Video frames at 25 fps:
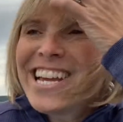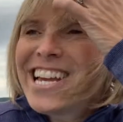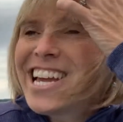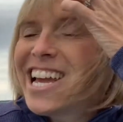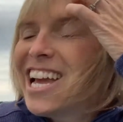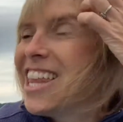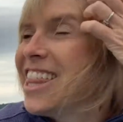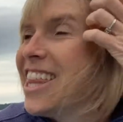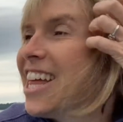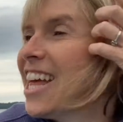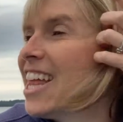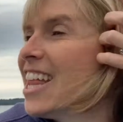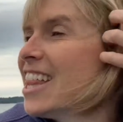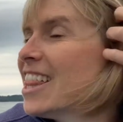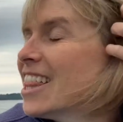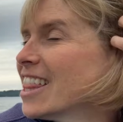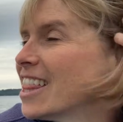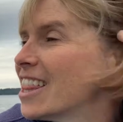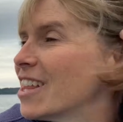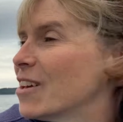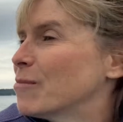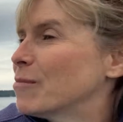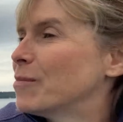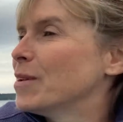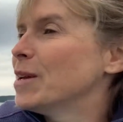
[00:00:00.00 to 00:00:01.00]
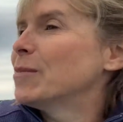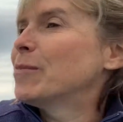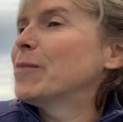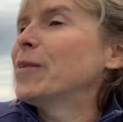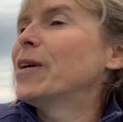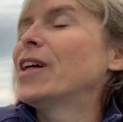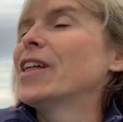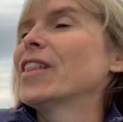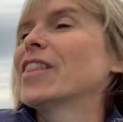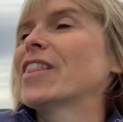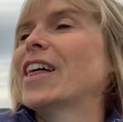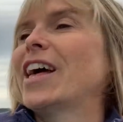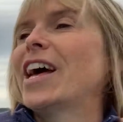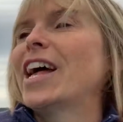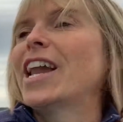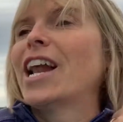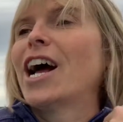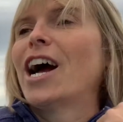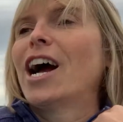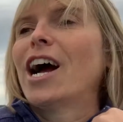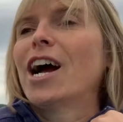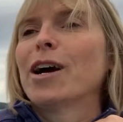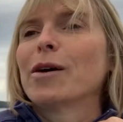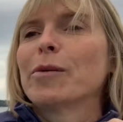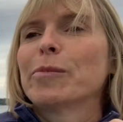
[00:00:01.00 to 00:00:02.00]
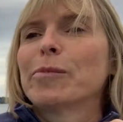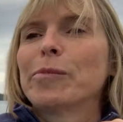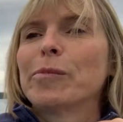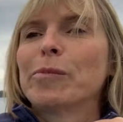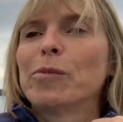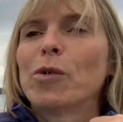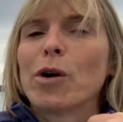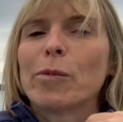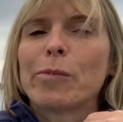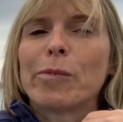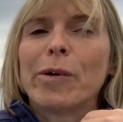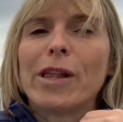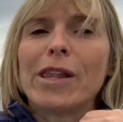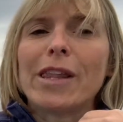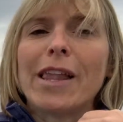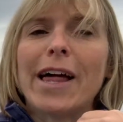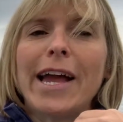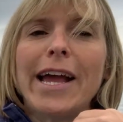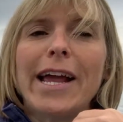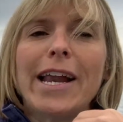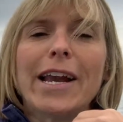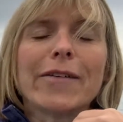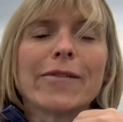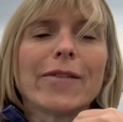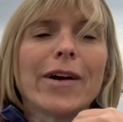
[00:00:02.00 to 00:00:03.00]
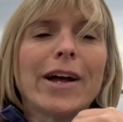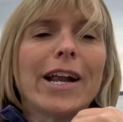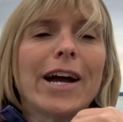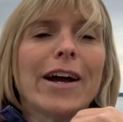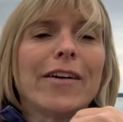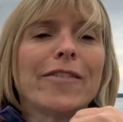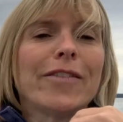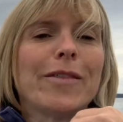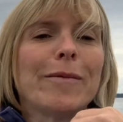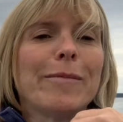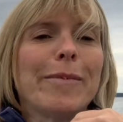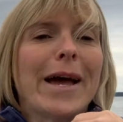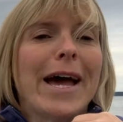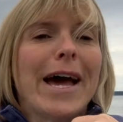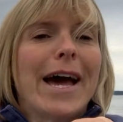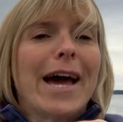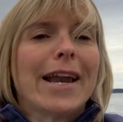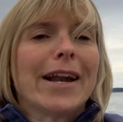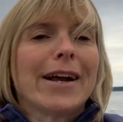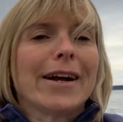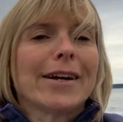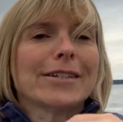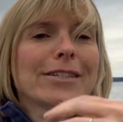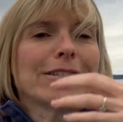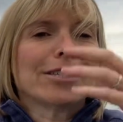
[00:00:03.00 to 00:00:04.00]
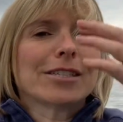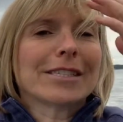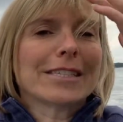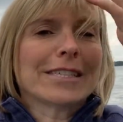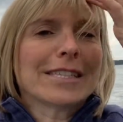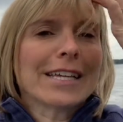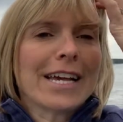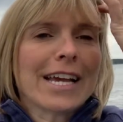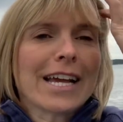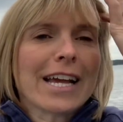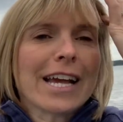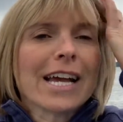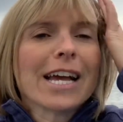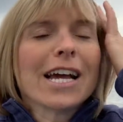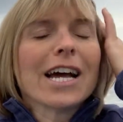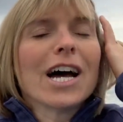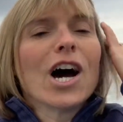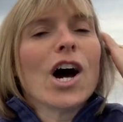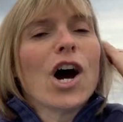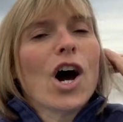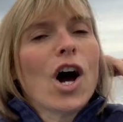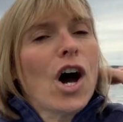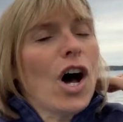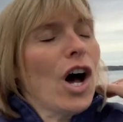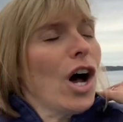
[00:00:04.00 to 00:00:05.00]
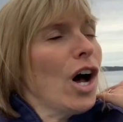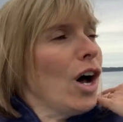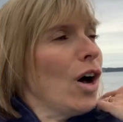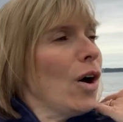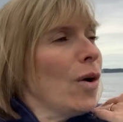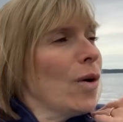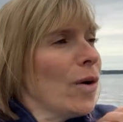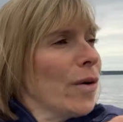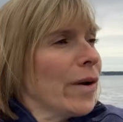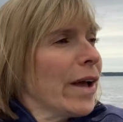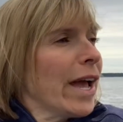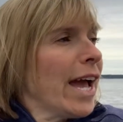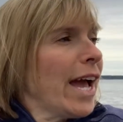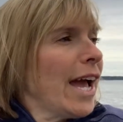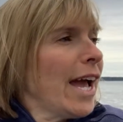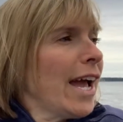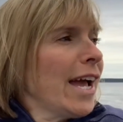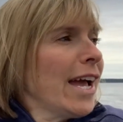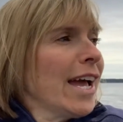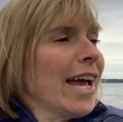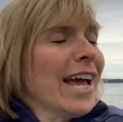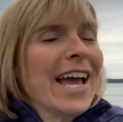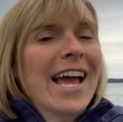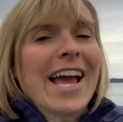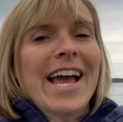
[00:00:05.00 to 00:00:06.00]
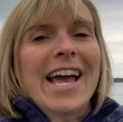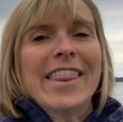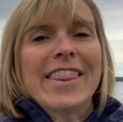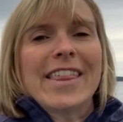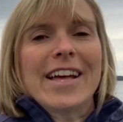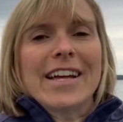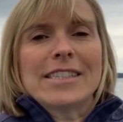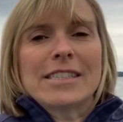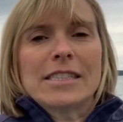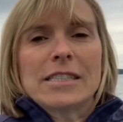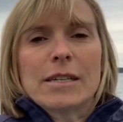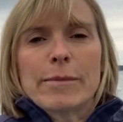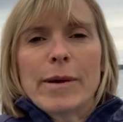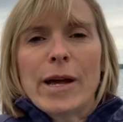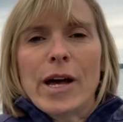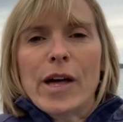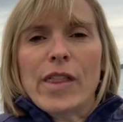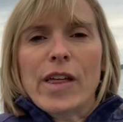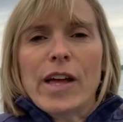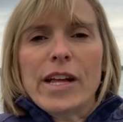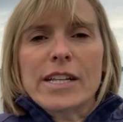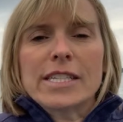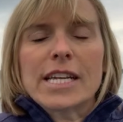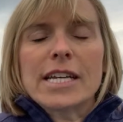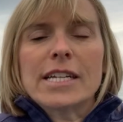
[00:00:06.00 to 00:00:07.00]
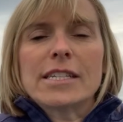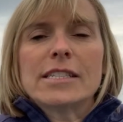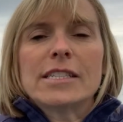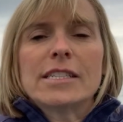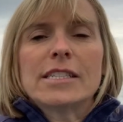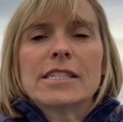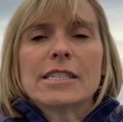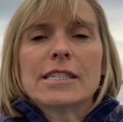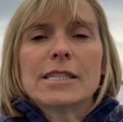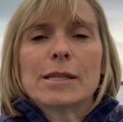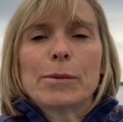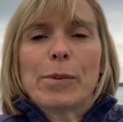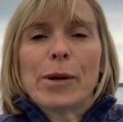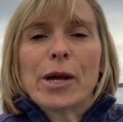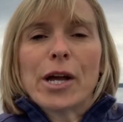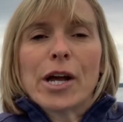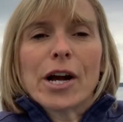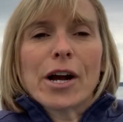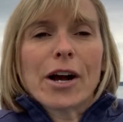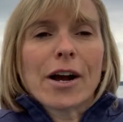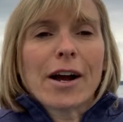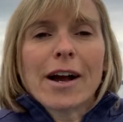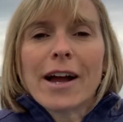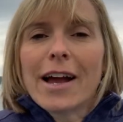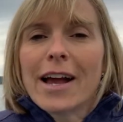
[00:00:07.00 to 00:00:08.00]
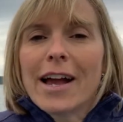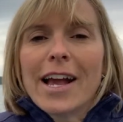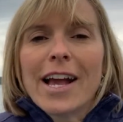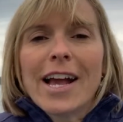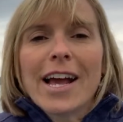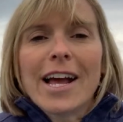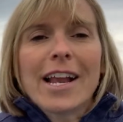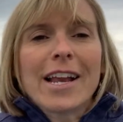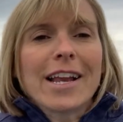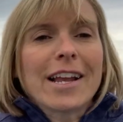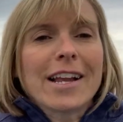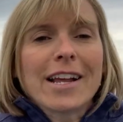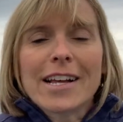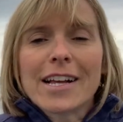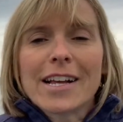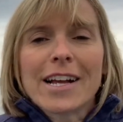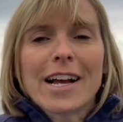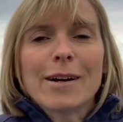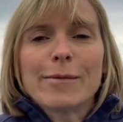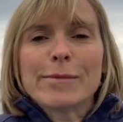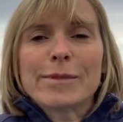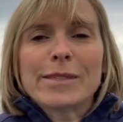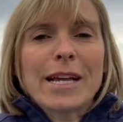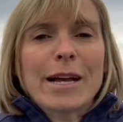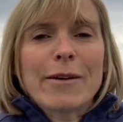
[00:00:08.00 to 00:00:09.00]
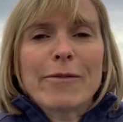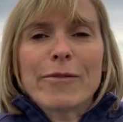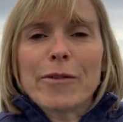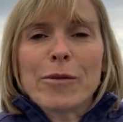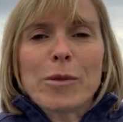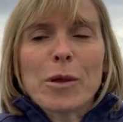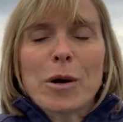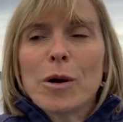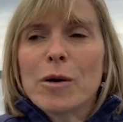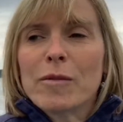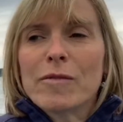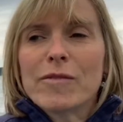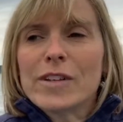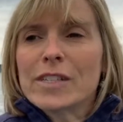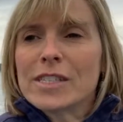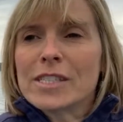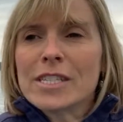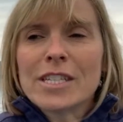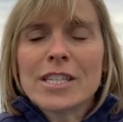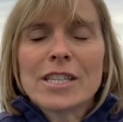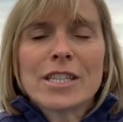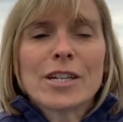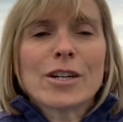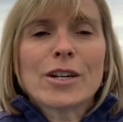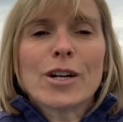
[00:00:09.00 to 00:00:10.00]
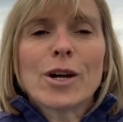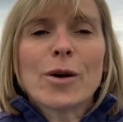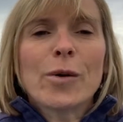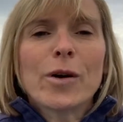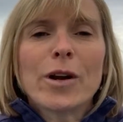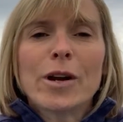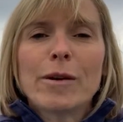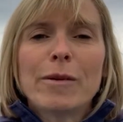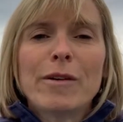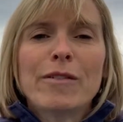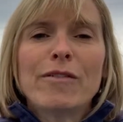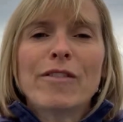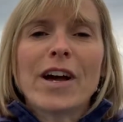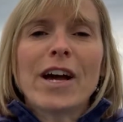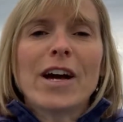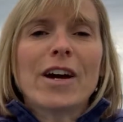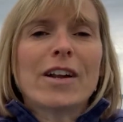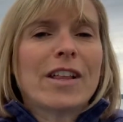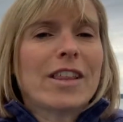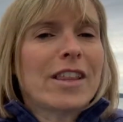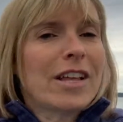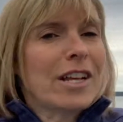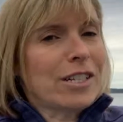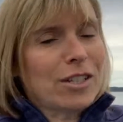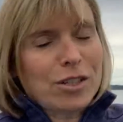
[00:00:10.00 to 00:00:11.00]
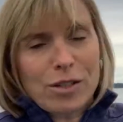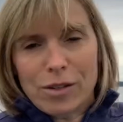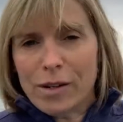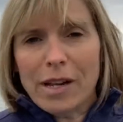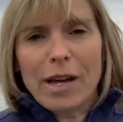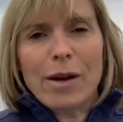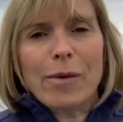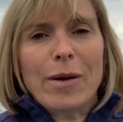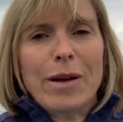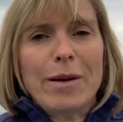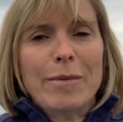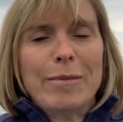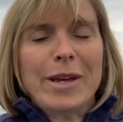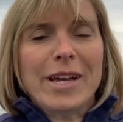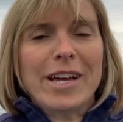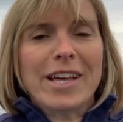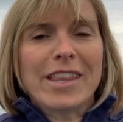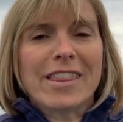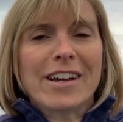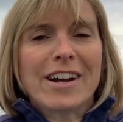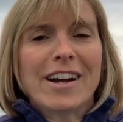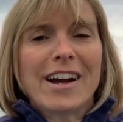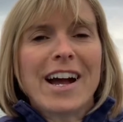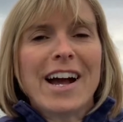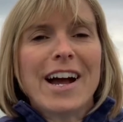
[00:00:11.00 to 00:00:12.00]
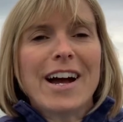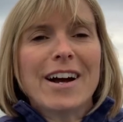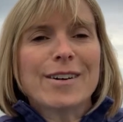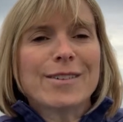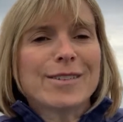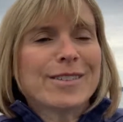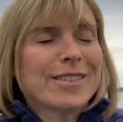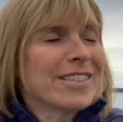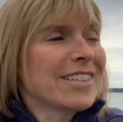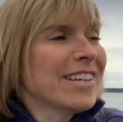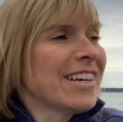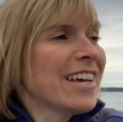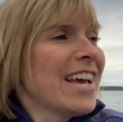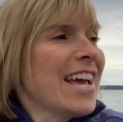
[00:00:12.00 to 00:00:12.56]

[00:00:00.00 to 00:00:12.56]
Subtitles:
And then the people that are more polite right off the bat are just like, oh, okay. And then somehow they tend to disappear, and it comes time for the home visit, and they're nowhere to be found, and they do not want me at their house.